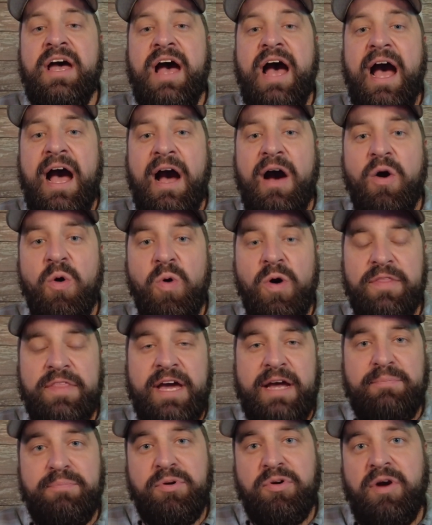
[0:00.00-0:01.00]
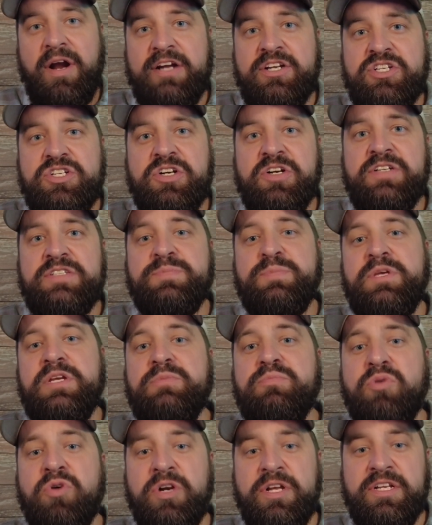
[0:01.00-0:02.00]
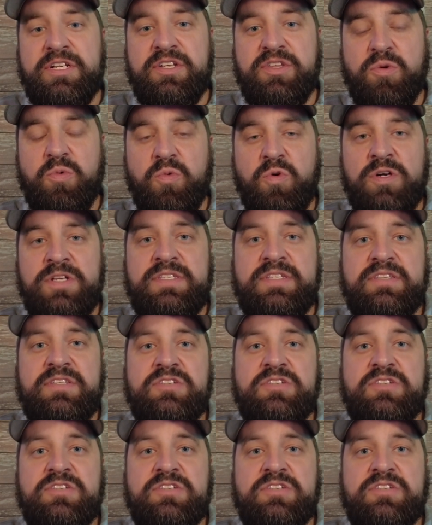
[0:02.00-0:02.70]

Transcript: how that pressure is being put into the woods.